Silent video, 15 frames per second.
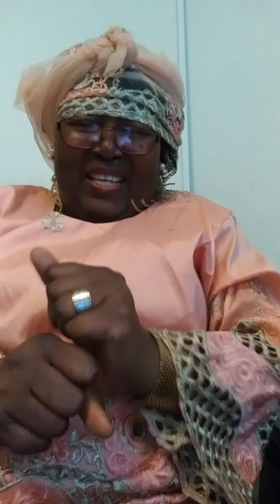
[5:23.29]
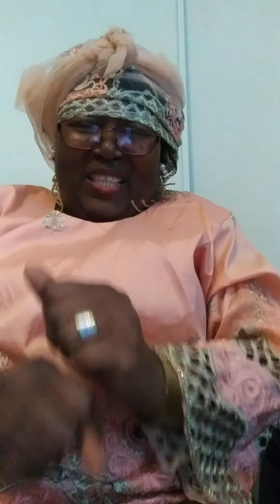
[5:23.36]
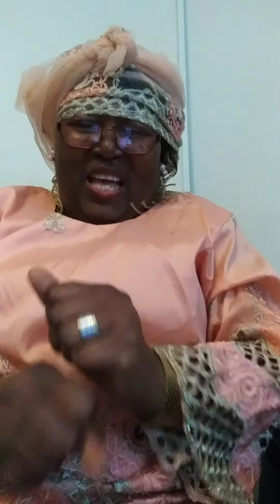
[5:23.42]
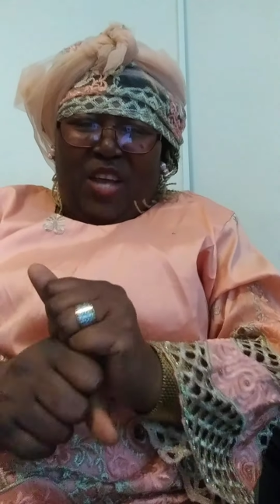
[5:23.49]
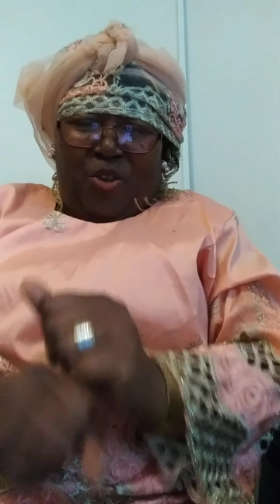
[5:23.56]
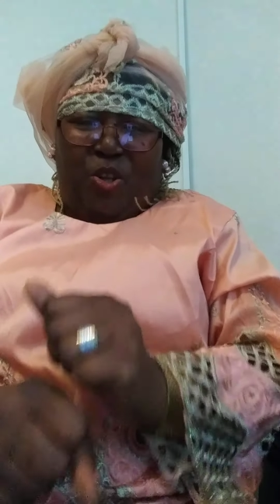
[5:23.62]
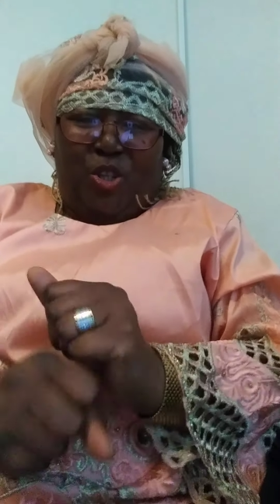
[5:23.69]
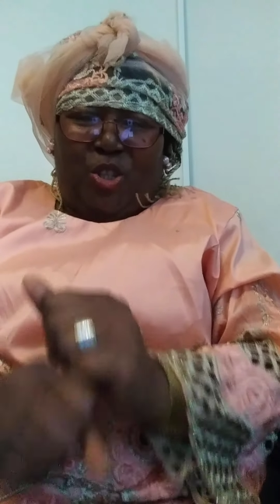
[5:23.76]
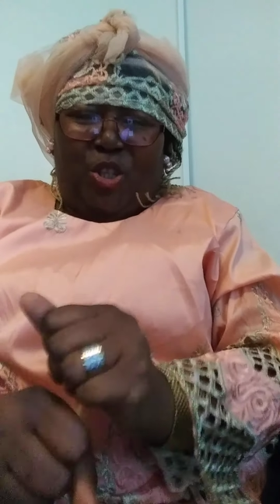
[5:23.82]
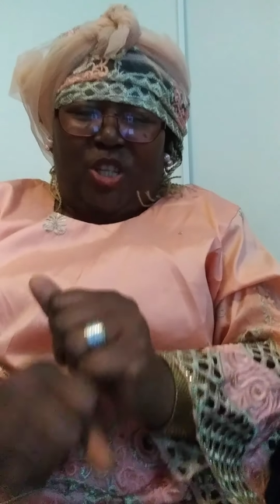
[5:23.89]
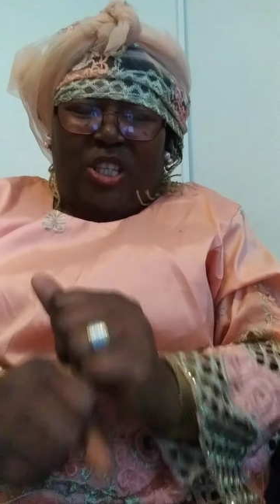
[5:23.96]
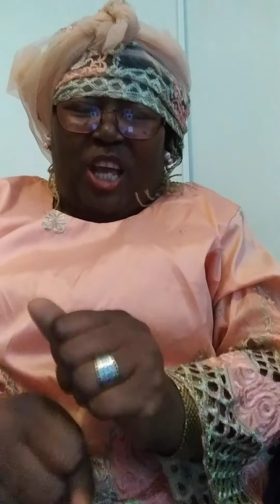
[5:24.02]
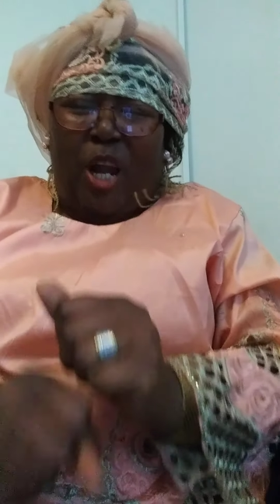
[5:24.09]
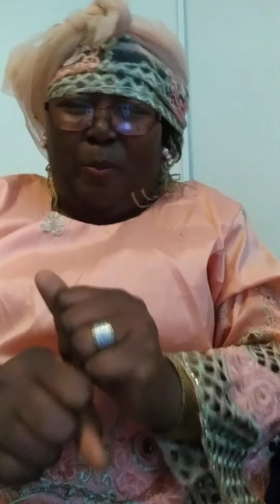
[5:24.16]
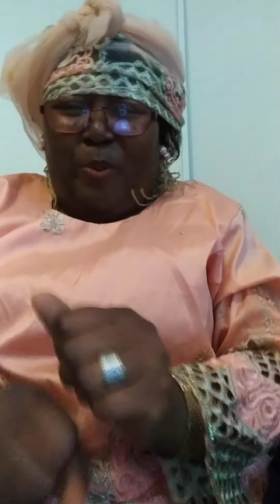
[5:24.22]
Thank you,
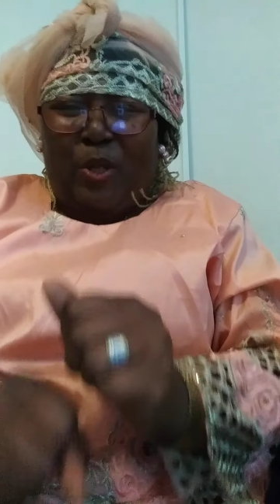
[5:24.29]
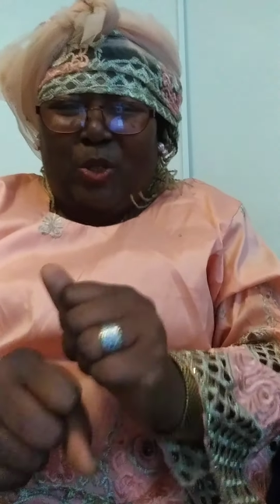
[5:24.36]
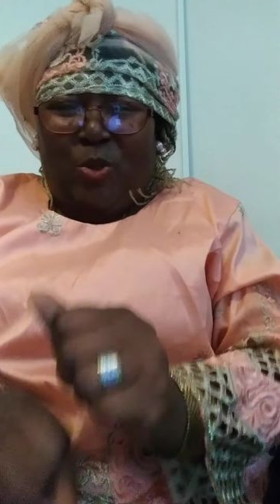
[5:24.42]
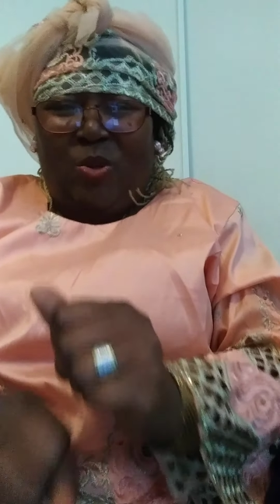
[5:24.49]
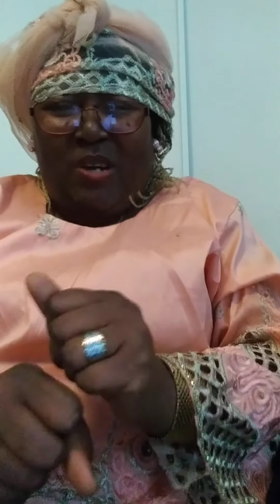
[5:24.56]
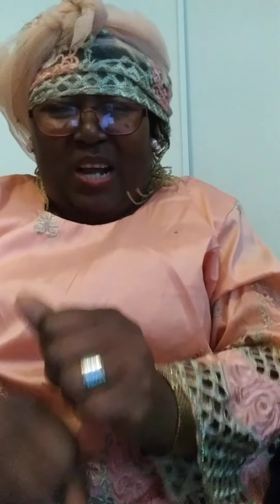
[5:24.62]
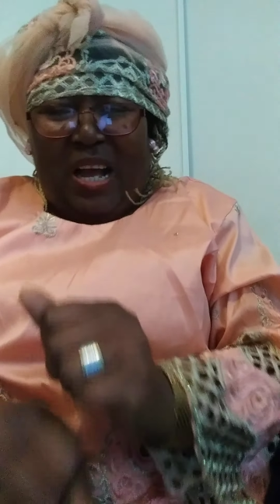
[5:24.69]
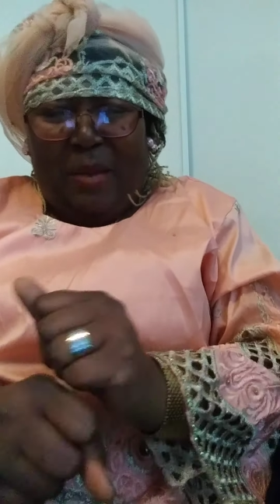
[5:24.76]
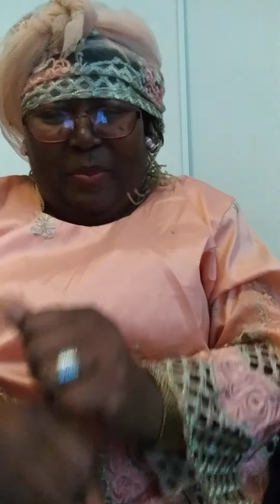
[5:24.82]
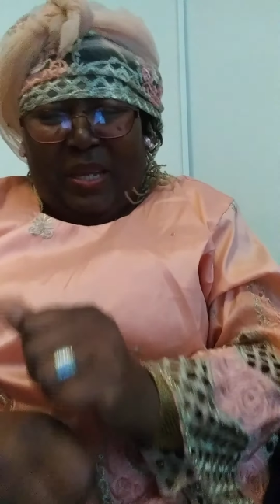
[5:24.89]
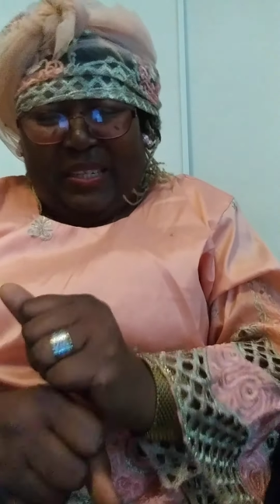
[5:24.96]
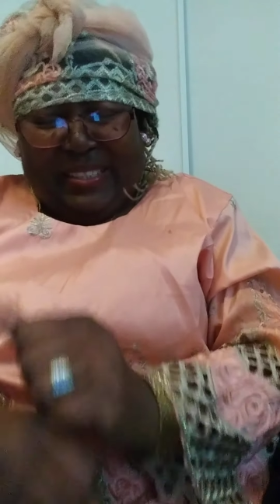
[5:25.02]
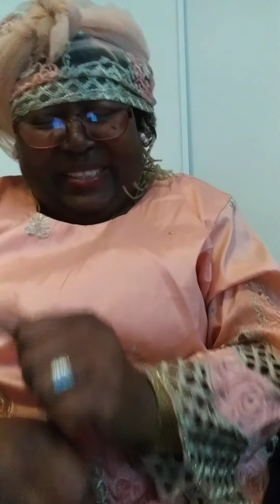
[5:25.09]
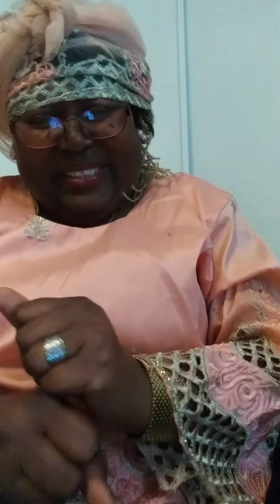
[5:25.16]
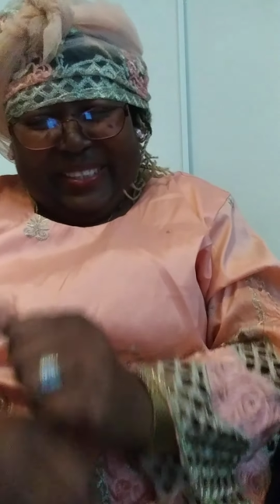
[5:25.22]
Jesus. Help us to grab it.